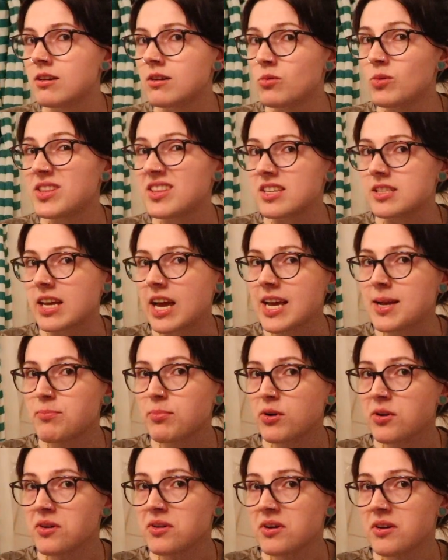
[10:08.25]
with the
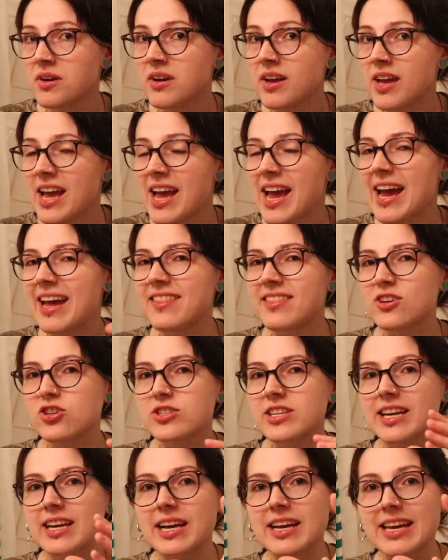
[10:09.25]
taper, and
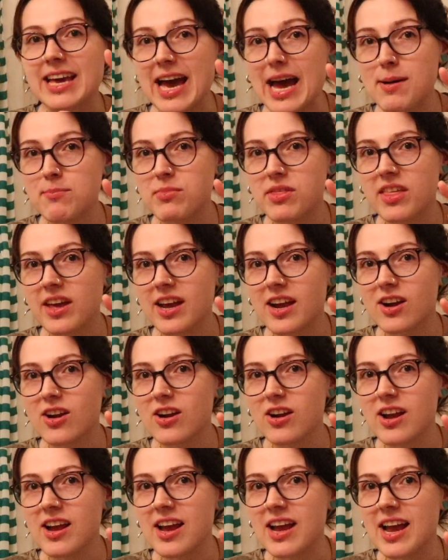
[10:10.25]
there's like a gap
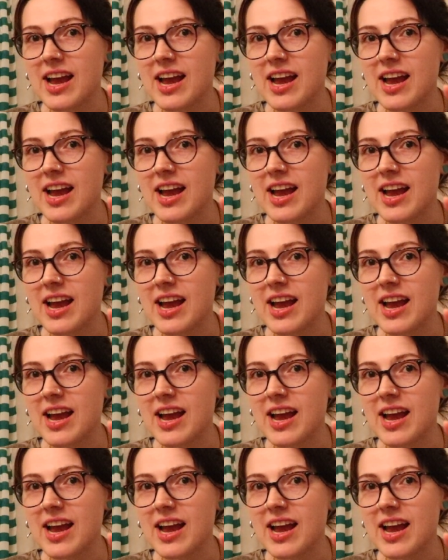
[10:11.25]
there,